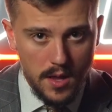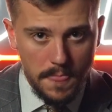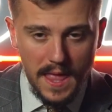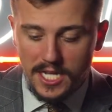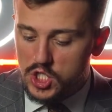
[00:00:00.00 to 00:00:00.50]

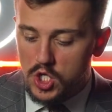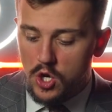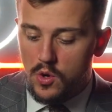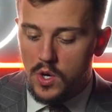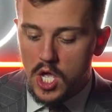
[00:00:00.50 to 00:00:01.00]
And
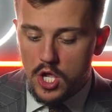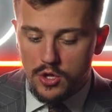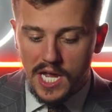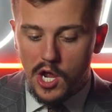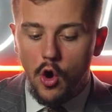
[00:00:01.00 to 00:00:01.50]
so you
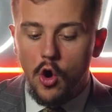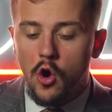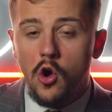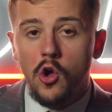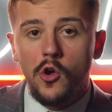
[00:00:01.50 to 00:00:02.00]
got
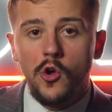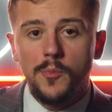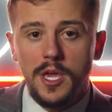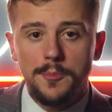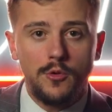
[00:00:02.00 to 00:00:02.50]
all
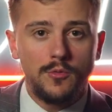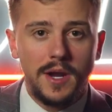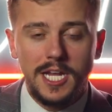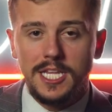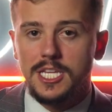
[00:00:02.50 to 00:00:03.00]
people
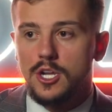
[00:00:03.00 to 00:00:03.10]
running,